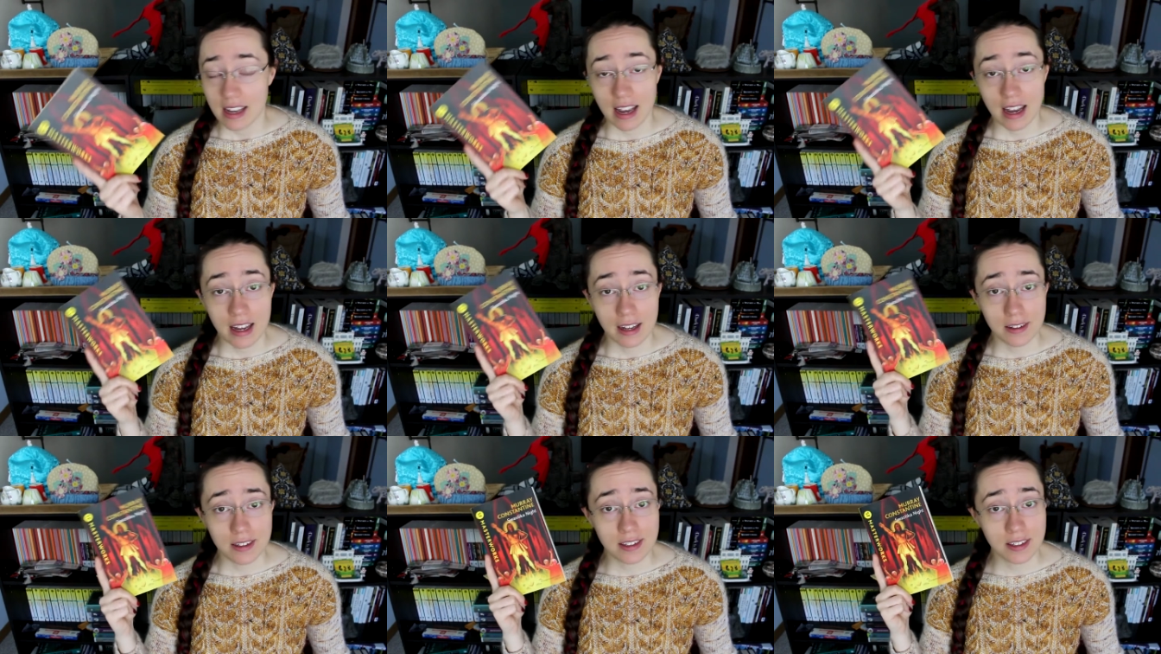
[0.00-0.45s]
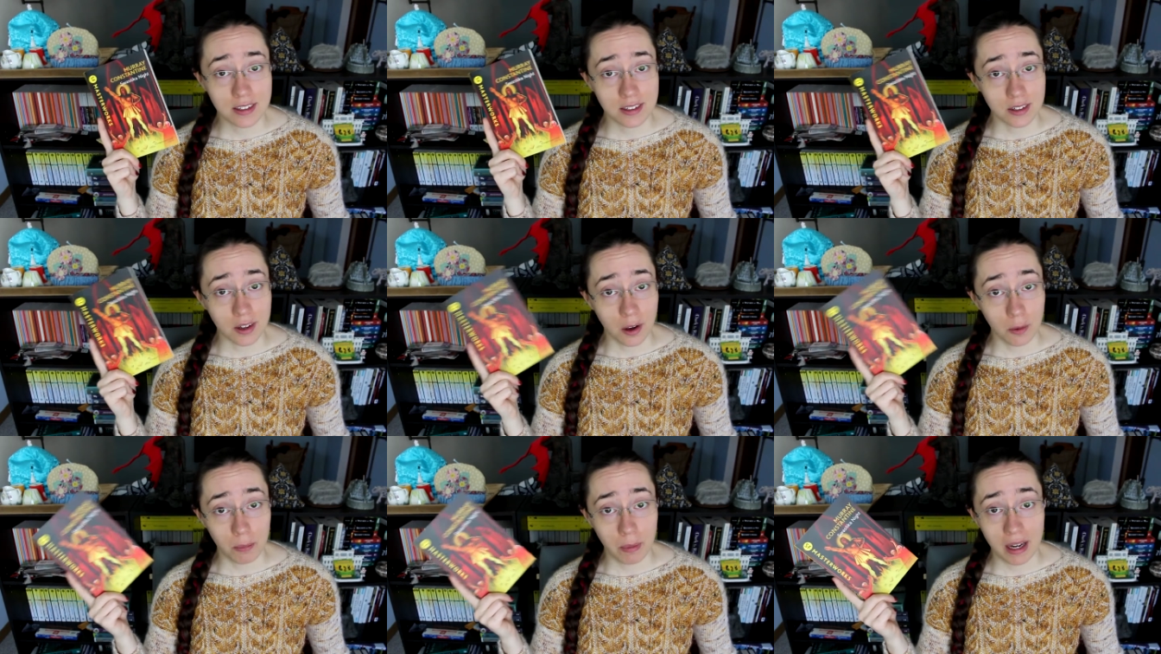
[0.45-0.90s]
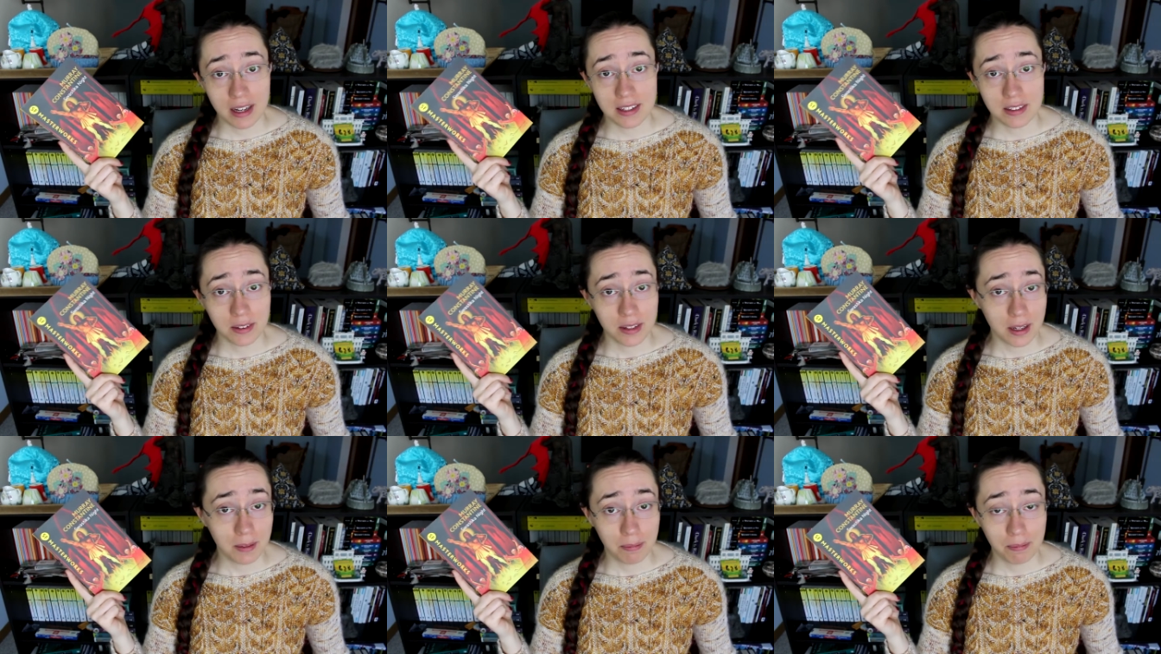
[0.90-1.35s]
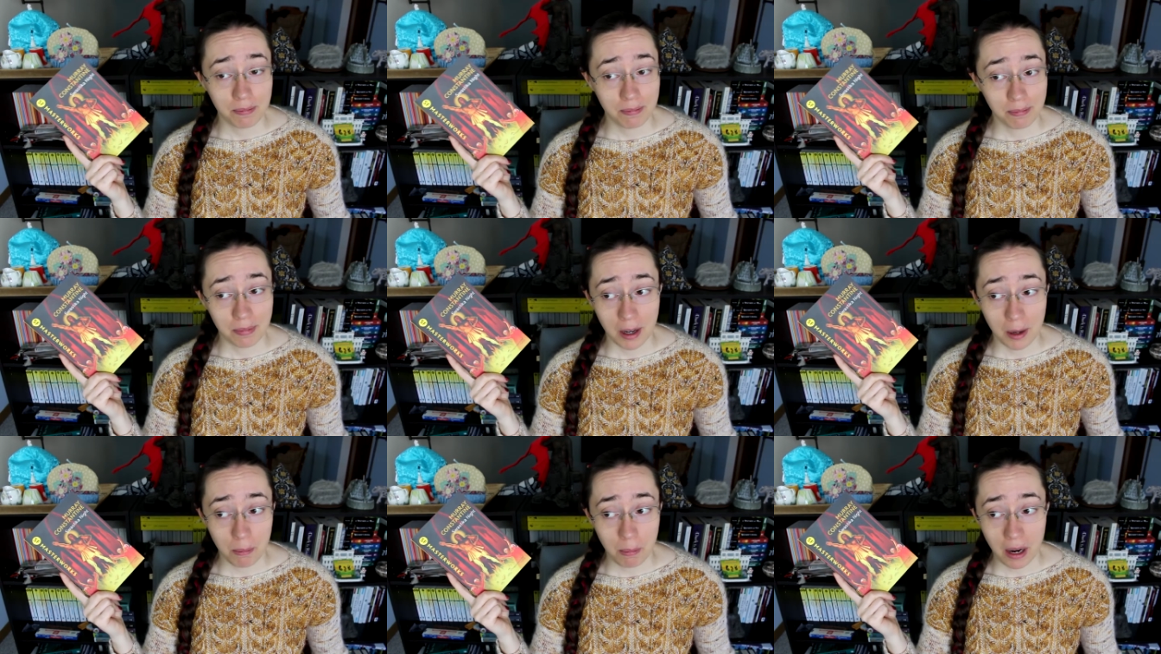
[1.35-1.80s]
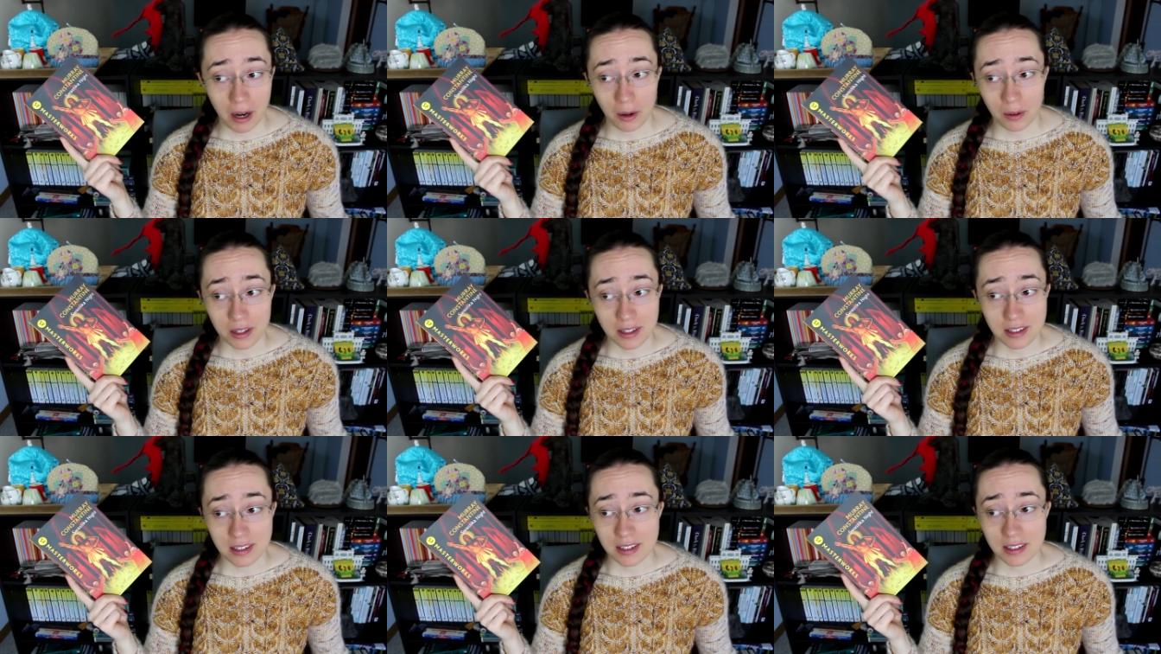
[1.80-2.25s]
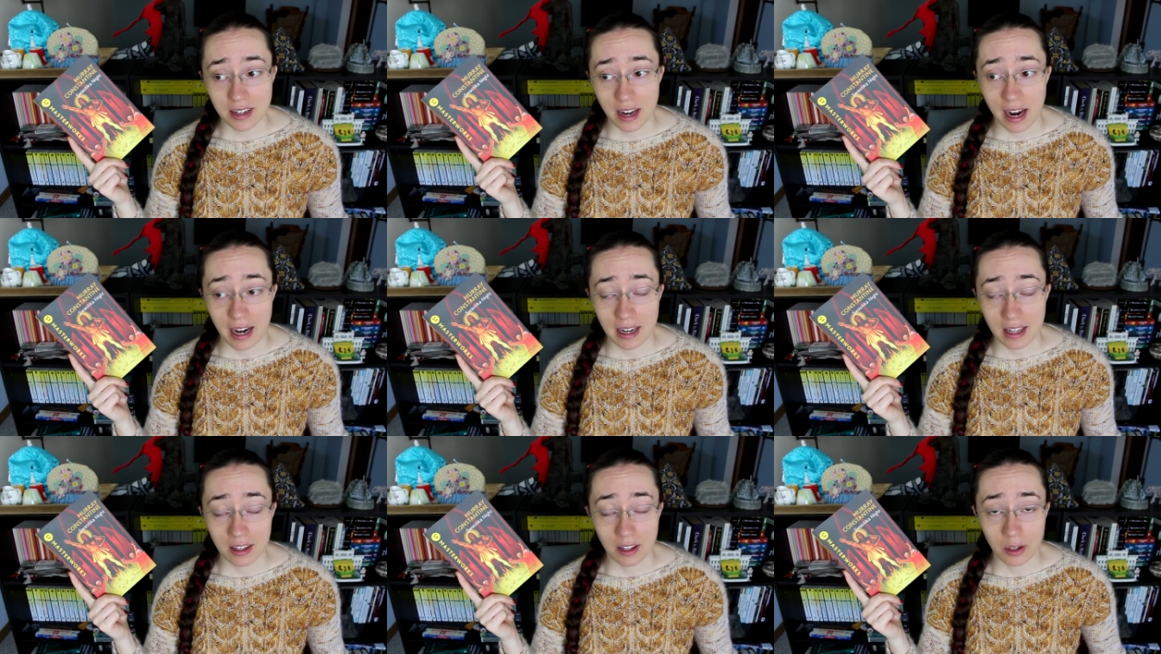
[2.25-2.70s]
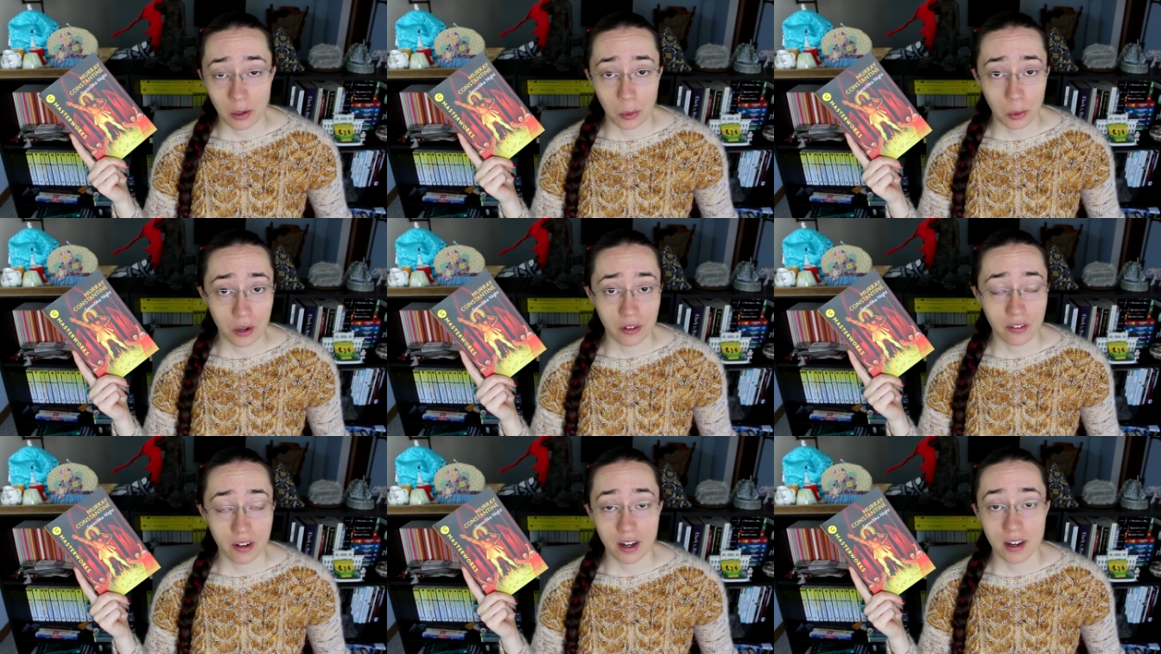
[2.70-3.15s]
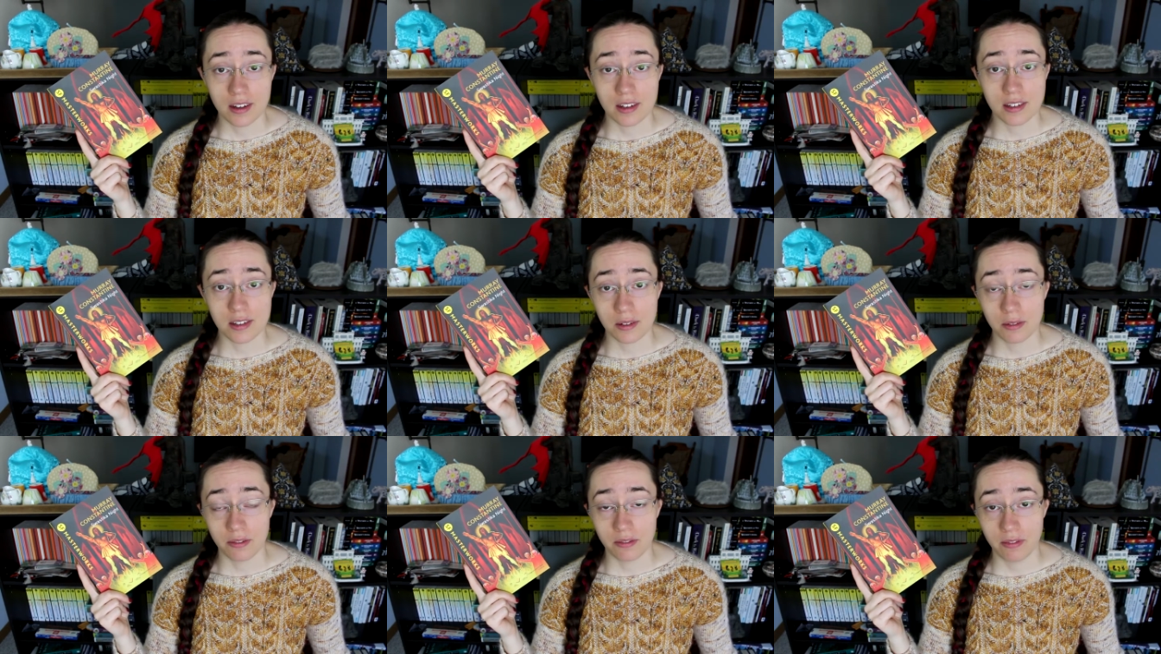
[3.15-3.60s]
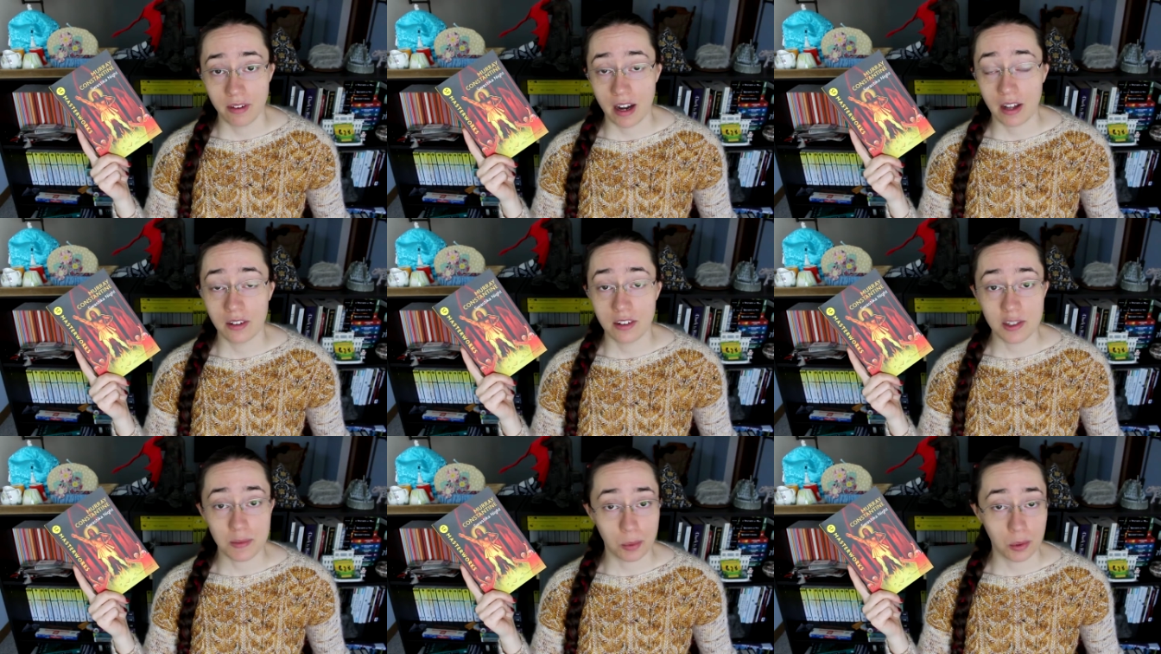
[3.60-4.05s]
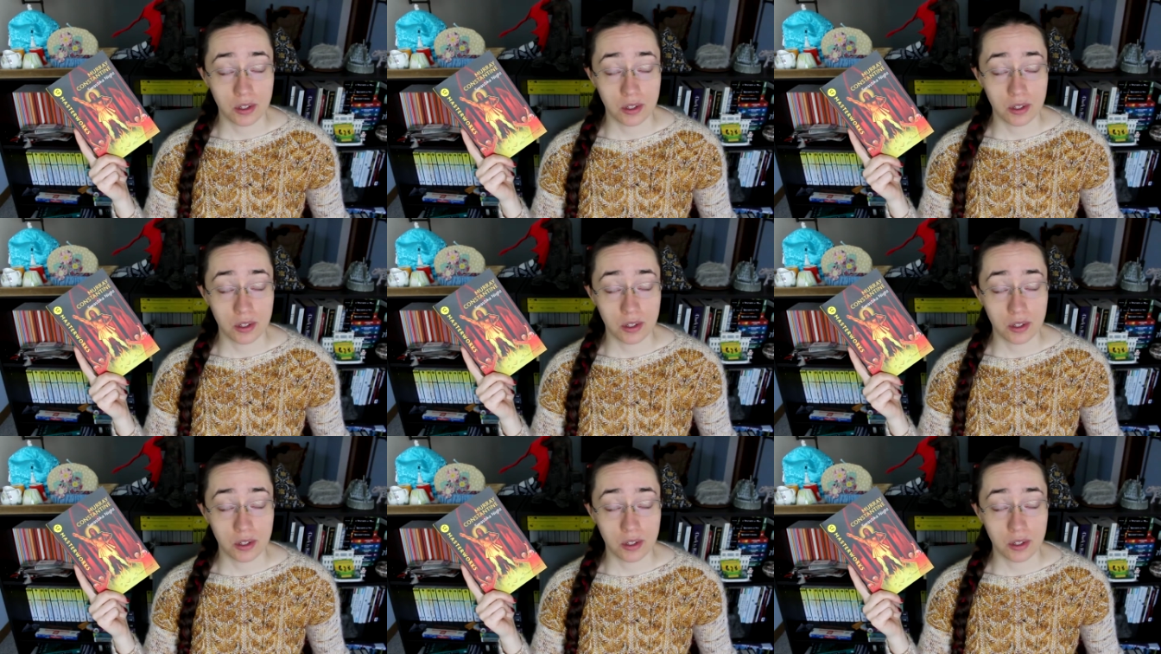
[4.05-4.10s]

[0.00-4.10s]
it's basically about a society that glorifies violence,